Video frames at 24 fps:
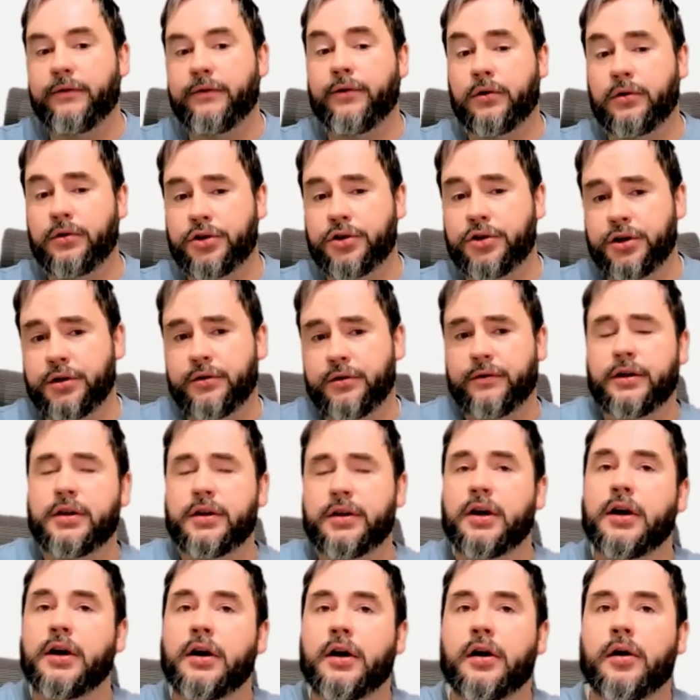version of
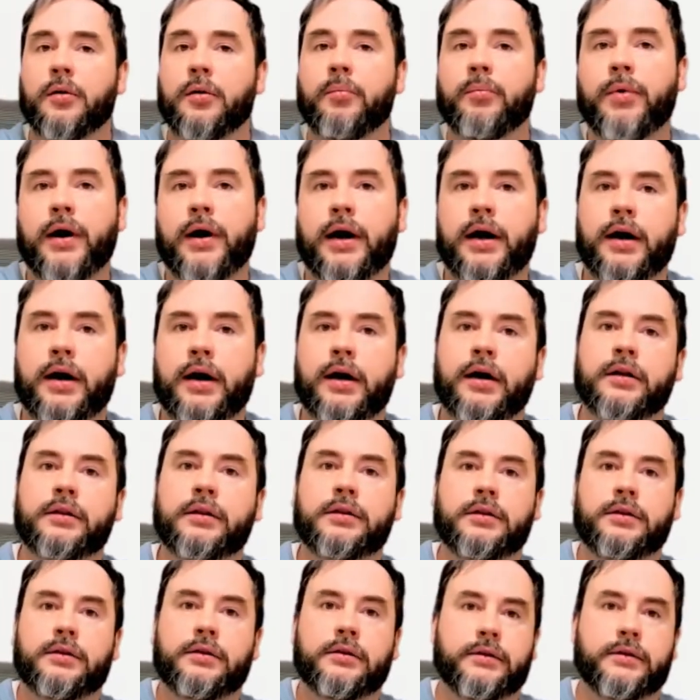it, but